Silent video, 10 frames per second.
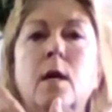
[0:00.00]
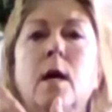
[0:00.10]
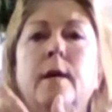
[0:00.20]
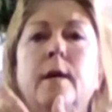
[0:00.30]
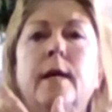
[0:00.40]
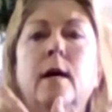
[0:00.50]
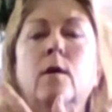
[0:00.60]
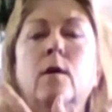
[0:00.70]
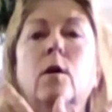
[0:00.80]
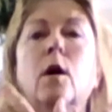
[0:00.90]
Now,
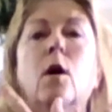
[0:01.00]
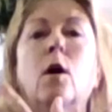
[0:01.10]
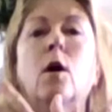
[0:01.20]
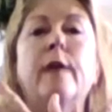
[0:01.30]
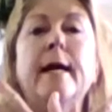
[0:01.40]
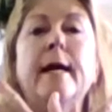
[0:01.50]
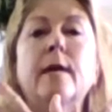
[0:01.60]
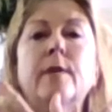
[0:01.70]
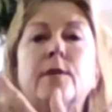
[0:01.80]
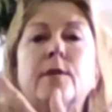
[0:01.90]
the hand
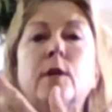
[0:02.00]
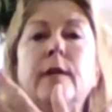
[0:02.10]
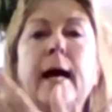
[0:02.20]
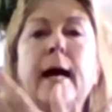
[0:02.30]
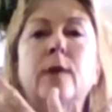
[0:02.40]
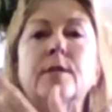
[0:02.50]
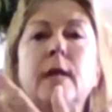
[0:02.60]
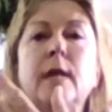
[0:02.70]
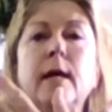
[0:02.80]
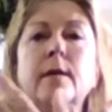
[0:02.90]
that's on the
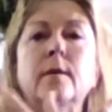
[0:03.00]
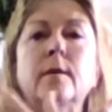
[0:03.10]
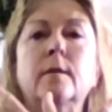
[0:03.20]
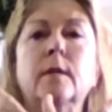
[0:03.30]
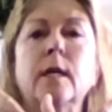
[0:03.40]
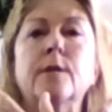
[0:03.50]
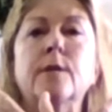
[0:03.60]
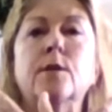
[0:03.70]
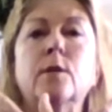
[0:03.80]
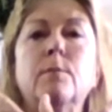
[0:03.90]
outside is
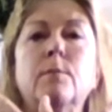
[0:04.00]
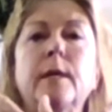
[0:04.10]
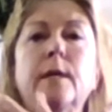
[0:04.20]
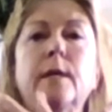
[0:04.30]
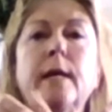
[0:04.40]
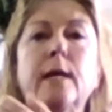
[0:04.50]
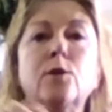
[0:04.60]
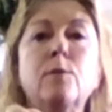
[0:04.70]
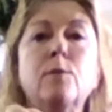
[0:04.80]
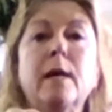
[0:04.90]
going to be the hand
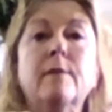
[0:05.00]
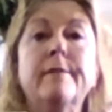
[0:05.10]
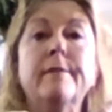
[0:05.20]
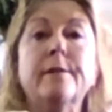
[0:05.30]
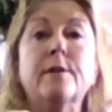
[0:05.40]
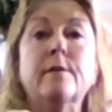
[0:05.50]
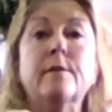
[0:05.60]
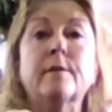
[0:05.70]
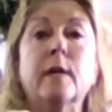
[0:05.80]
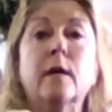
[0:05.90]
you make a fist of,
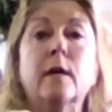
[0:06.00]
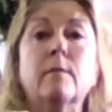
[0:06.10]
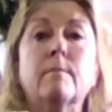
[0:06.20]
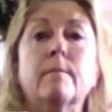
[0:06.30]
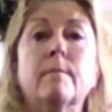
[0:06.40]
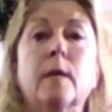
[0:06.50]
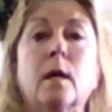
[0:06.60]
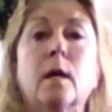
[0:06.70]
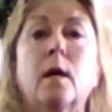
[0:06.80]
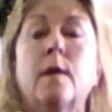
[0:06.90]
okay?
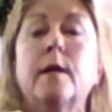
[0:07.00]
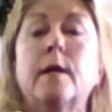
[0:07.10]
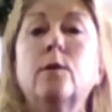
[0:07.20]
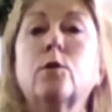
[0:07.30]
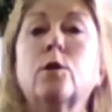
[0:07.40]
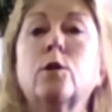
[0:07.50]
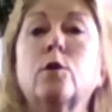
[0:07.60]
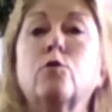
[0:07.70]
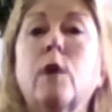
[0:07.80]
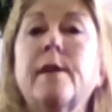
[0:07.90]
Then you're going to
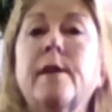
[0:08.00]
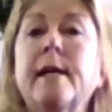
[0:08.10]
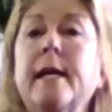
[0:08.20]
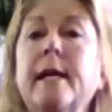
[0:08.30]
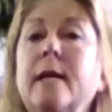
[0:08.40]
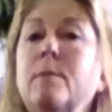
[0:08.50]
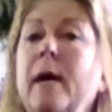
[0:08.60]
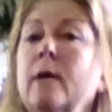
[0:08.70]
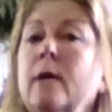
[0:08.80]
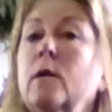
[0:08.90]
draw that hand
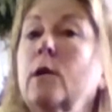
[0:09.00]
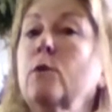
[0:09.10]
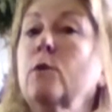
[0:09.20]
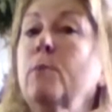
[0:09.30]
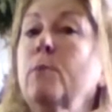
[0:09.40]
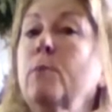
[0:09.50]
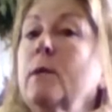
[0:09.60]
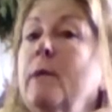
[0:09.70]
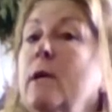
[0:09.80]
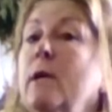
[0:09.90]
back like you're pulling
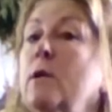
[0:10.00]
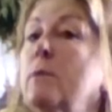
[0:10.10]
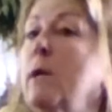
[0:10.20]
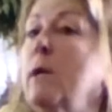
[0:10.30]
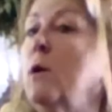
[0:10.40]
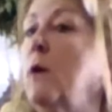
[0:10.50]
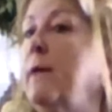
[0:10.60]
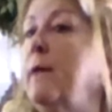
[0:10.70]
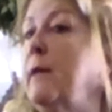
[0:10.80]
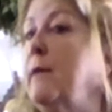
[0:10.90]
back on a bow,
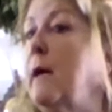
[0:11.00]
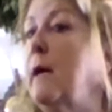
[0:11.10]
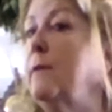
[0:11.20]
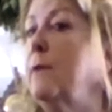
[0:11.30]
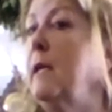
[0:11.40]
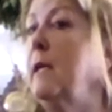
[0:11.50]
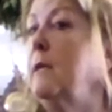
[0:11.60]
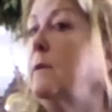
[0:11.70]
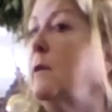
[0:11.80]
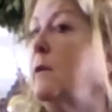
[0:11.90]
and then the other
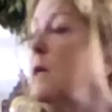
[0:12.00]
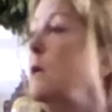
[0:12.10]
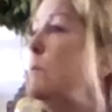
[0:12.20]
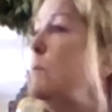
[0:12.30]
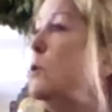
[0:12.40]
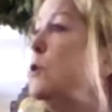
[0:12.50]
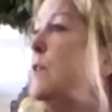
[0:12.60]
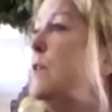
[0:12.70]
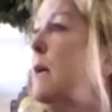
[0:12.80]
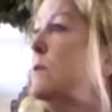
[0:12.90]
hand pushes
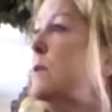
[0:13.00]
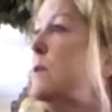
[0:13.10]
out.